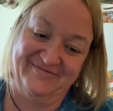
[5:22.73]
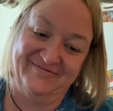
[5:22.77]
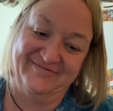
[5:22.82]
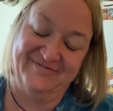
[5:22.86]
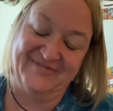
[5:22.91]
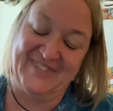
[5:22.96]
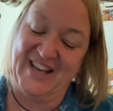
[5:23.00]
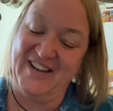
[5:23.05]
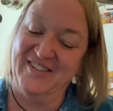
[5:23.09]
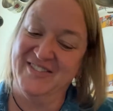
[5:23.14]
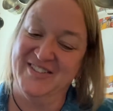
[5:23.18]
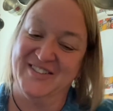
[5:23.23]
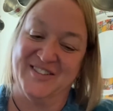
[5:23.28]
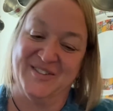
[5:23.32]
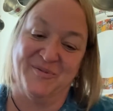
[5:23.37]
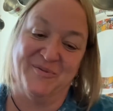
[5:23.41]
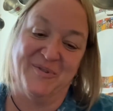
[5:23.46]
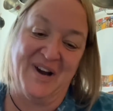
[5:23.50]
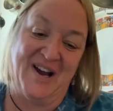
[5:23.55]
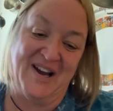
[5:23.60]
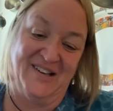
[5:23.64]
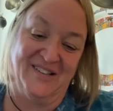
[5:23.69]
That was a
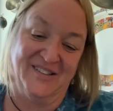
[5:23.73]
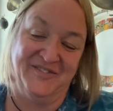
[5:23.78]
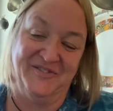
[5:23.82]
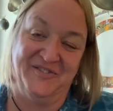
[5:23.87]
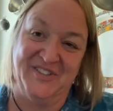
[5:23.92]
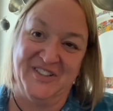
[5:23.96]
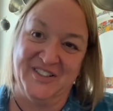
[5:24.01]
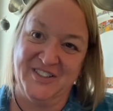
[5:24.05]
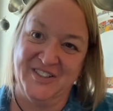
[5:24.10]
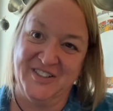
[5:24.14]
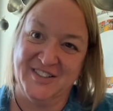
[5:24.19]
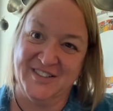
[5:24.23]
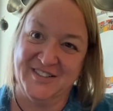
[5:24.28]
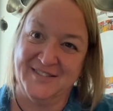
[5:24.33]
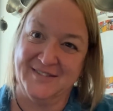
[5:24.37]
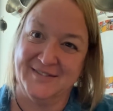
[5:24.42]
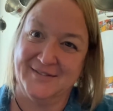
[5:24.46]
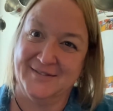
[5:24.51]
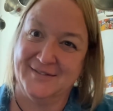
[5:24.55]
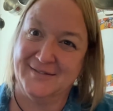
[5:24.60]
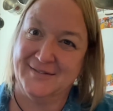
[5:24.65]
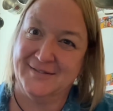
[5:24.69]
wild
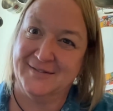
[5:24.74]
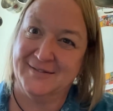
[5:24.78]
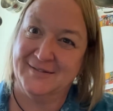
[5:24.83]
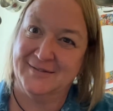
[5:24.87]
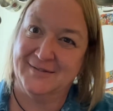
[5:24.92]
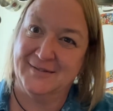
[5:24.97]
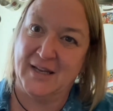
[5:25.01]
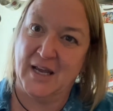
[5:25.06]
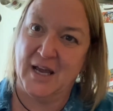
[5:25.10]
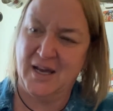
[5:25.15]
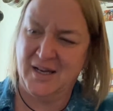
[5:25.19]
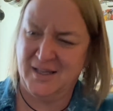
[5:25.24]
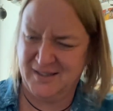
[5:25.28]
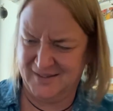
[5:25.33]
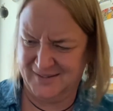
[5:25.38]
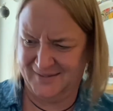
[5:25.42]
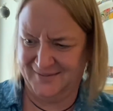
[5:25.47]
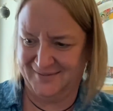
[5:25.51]
vision. Yeah?